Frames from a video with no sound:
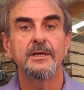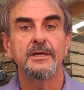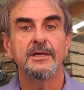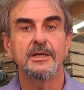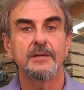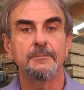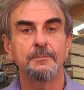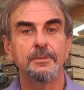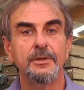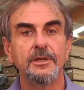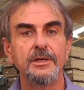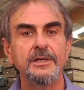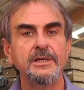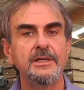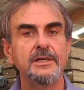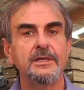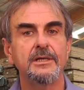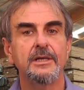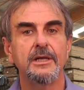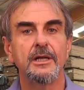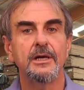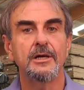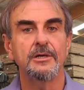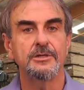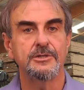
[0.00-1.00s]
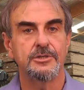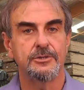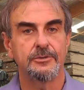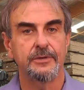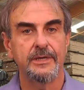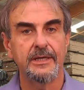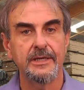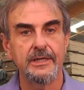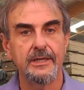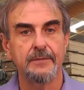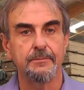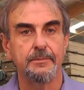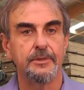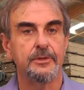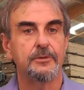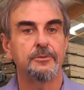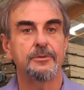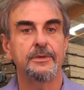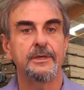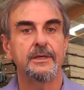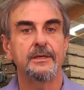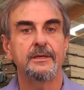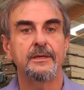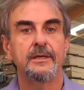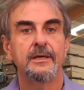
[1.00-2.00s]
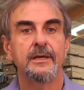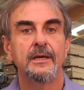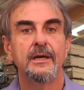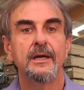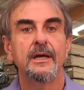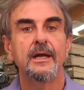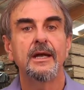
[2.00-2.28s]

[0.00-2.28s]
complete enclosure in a building,